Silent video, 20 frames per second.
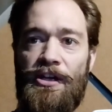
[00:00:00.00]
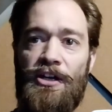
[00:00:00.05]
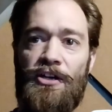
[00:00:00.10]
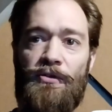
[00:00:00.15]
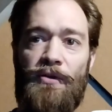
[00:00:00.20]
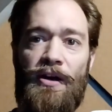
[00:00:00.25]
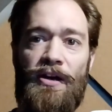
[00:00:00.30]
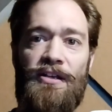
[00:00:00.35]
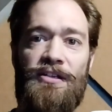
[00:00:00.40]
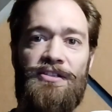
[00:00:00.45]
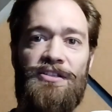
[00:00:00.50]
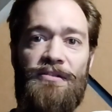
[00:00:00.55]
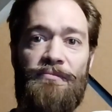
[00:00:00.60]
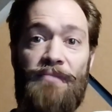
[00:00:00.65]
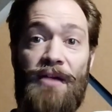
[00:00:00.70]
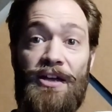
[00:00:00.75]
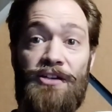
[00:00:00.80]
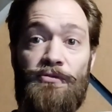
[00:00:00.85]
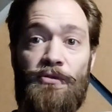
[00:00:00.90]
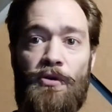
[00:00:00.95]
Creating
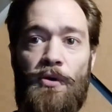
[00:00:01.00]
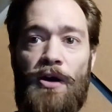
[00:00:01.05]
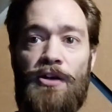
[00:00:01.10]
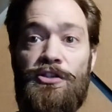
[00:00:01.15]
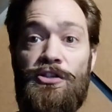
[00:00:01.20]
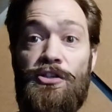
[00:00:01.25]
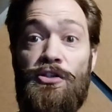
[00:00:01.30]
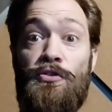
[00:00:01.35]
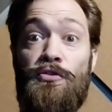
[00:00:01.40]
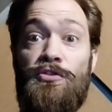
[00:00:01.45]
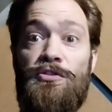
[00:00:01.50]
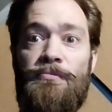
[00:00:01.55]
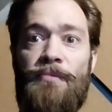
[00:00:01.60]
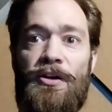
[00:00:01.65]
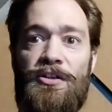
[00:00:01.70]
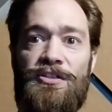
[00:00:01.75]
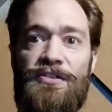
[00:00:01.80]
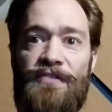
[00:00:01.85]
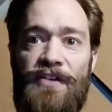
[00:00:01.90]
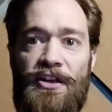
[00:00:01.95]
cement requires huge
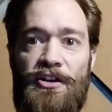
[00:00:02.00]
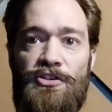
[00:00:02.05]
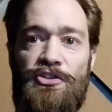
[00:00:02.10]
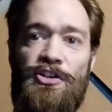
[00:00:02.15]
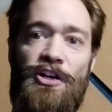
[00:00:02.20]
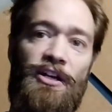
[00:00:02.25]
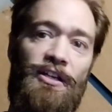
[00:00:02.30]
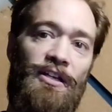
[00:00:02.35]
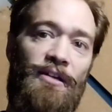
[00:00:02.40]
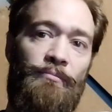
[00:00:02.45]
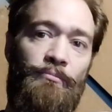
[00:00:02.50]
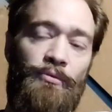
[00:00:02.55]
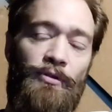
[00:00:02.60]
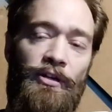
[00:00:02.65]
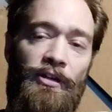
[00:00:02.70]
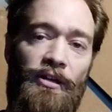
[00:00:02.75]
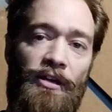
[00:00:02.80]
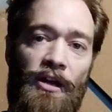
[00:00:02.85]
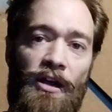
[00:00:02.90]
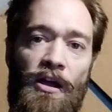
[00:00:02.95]
amounts of energetic
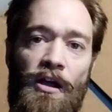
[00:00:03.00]
input.